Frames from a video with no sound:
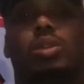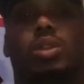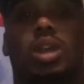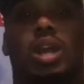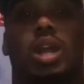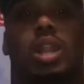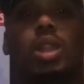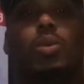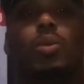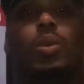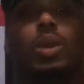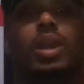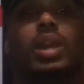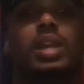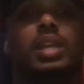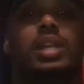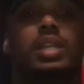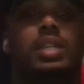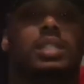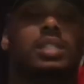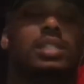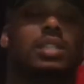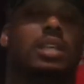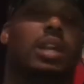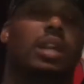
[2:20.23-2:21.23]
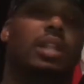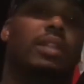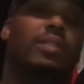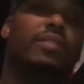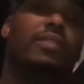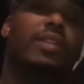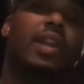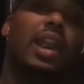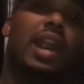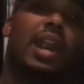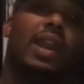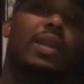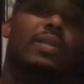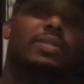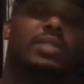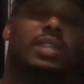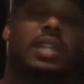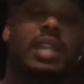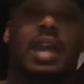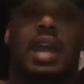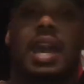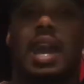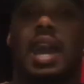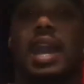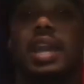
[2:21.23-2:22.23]
colorways of the fives
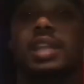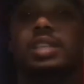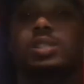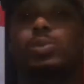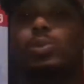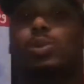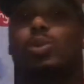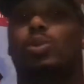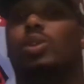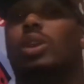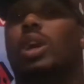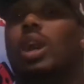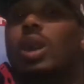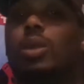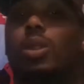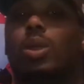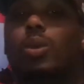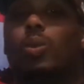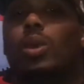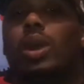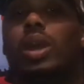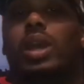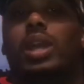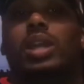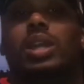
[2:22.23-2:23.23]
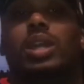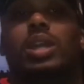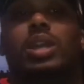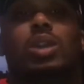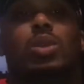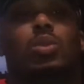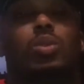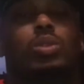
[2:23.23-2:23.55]
and that ice blue colorway,